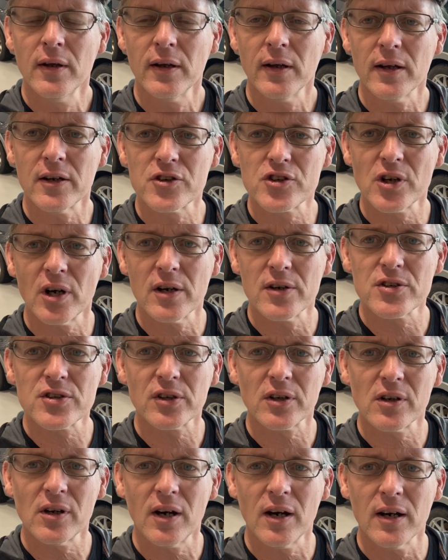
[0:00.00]
and charge the
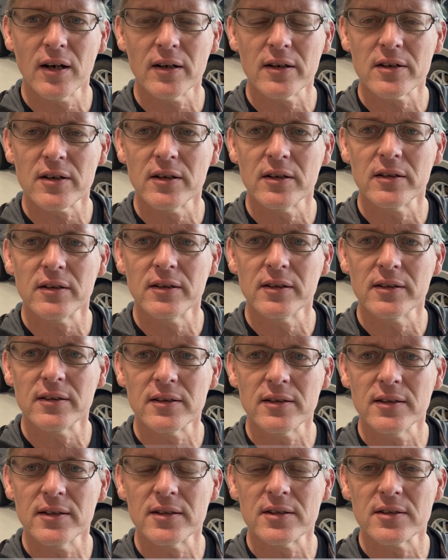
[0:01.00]
car,
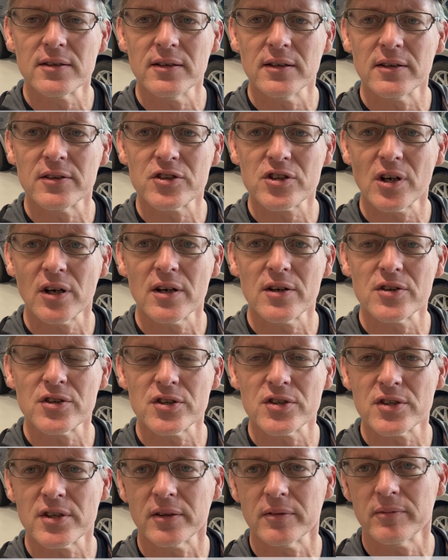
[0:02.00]
it
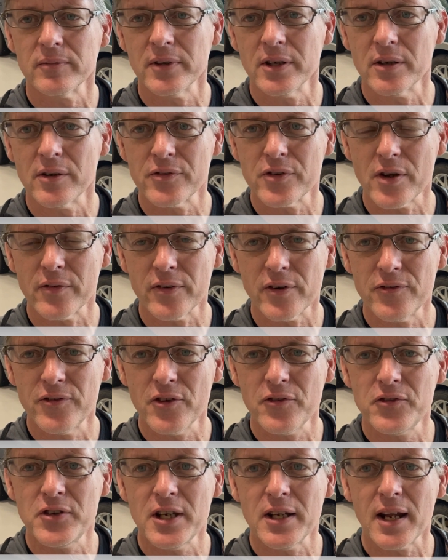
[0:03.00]
charges at, you know, if you have a
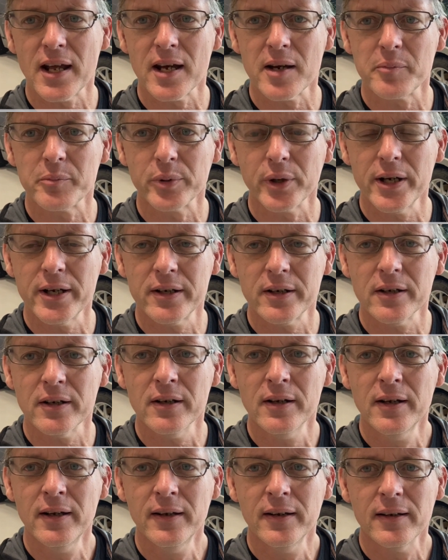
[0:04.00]
15 amp breaker
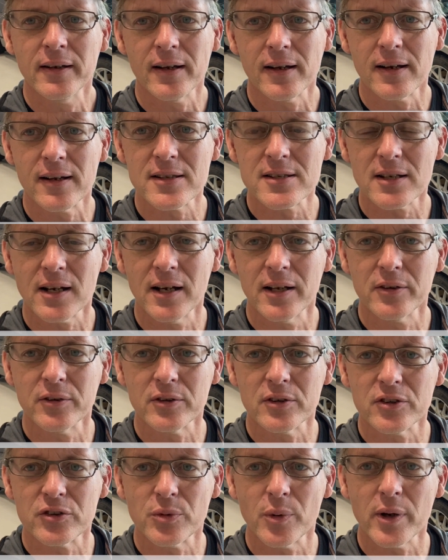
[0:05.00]
and it's
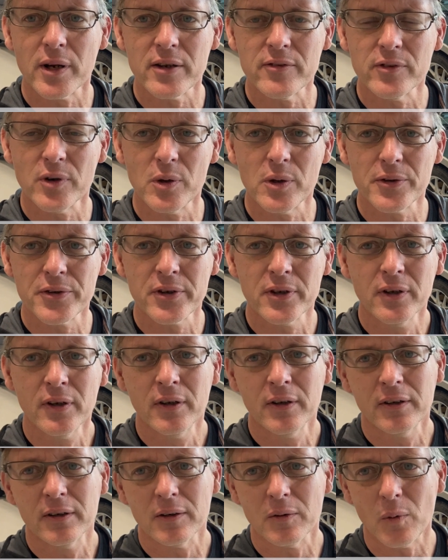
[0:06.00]
120 volt,
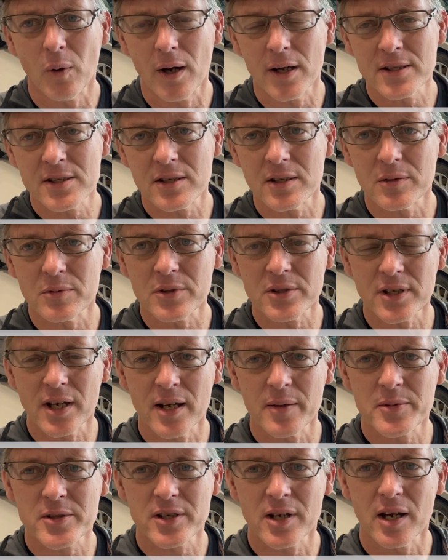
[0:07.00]
watts equals
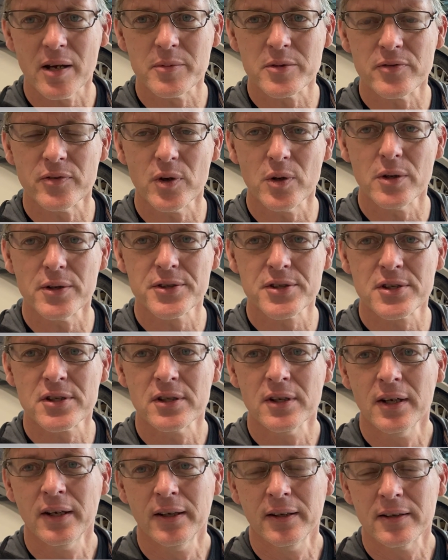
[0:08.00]
amps times volts.
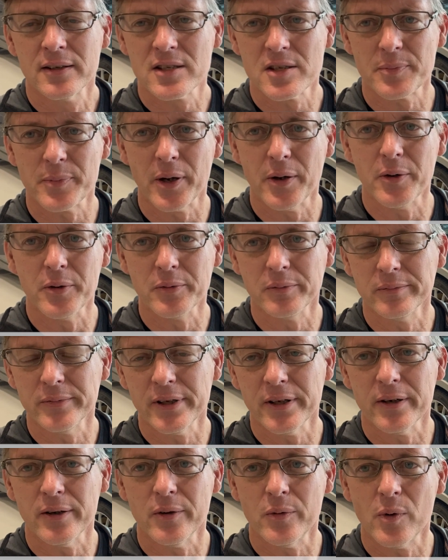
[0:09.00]
It's about, you
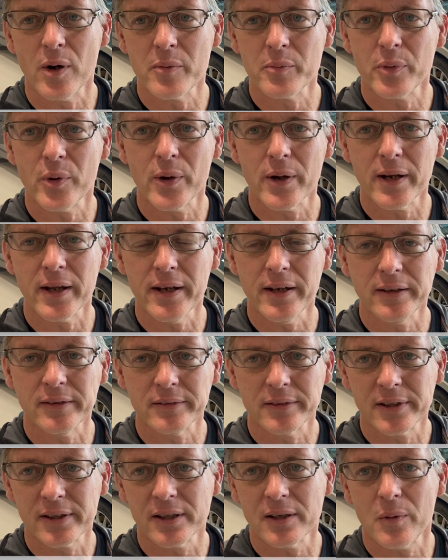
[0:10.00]
know, 1.8
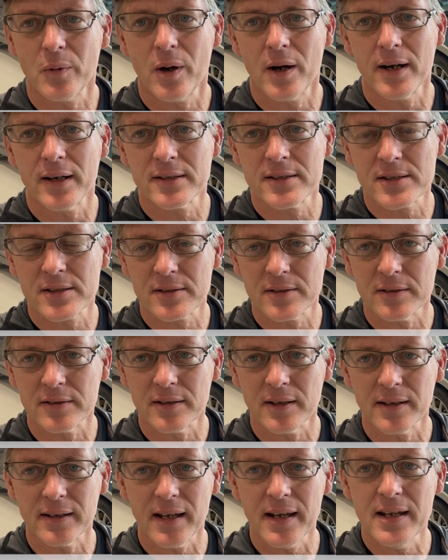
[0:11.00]
kilowatts. You
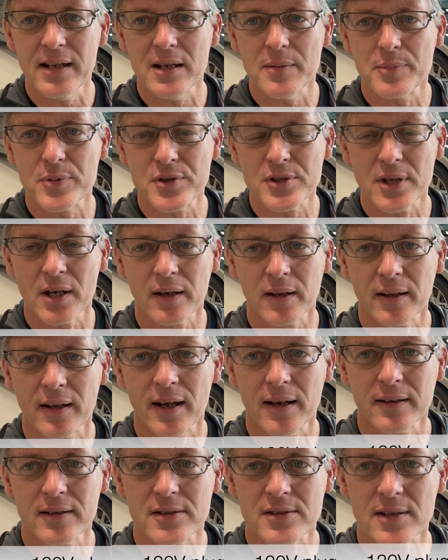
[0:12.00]
take 80% of
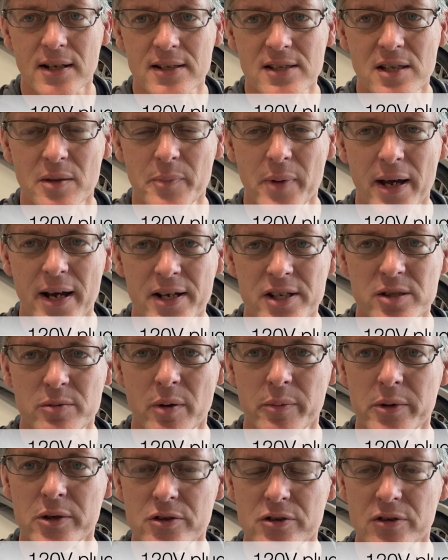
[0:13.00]
that because that's the maximum
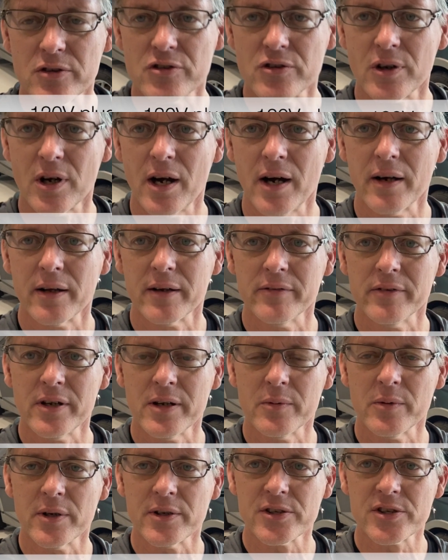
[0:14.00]
you should draw out of any
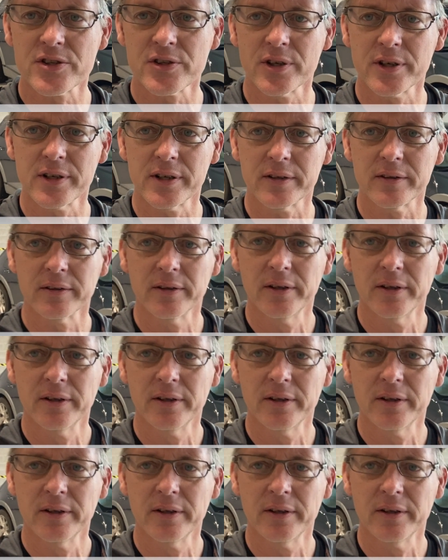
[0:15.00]
one circuit.